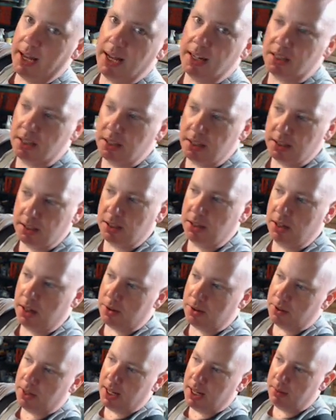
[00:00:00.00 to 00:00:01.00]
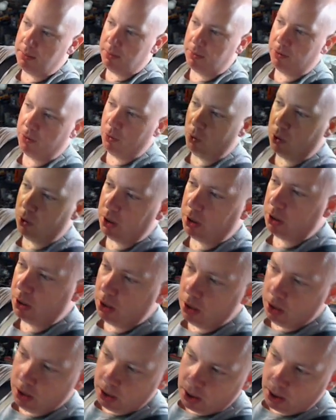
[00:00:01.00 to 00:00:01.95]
acid is another name for